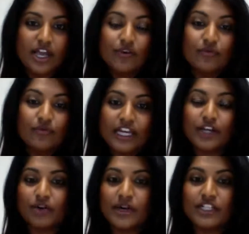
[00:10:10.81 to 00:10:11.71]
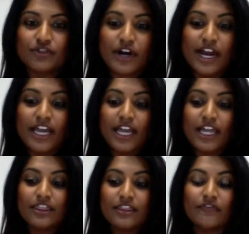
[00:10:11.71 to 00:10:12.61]
Really good way to track
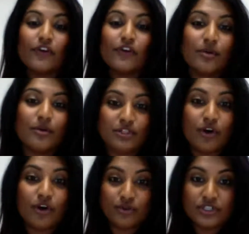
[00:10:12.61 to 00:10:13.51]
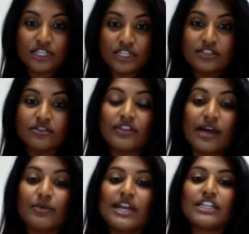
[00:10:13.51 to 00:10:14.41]
the phone numbers on your site. So that
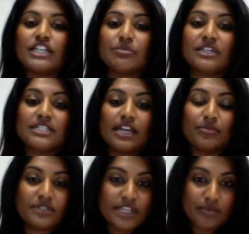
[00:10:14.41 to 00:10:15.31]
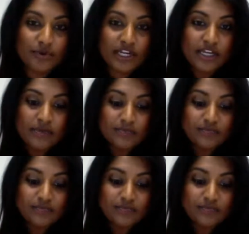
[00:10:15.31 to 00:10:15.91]
would actually be set up separately.